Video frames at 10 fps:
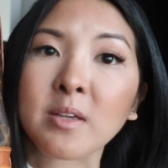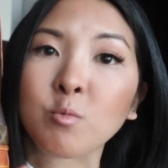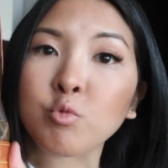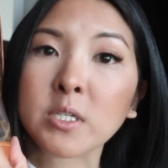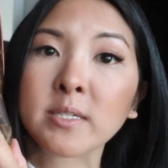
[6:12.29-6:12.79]

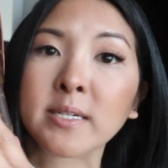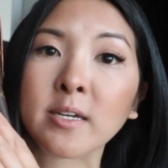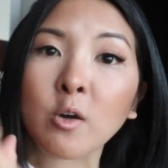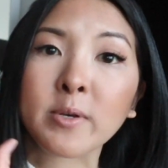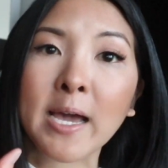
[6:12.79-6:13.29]
really,
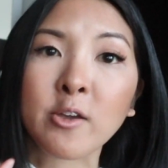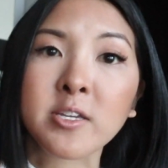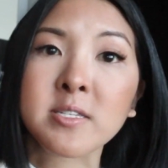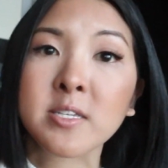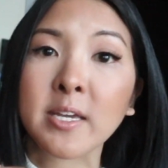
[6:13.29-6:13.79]
oh, now you
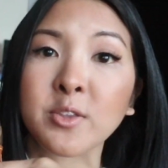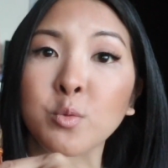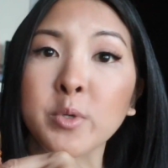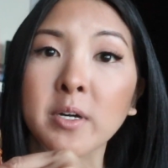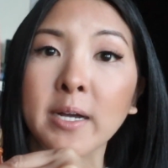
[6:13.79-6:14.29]
can see like the
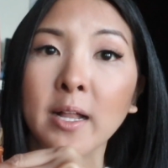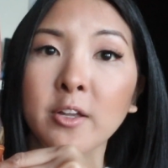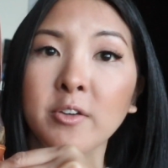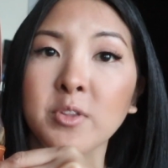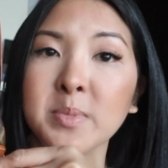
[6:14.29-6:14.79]
real color
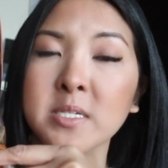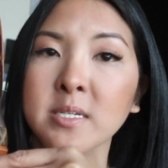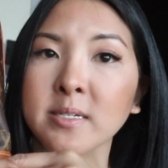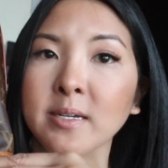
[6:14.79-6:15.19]
of the patina,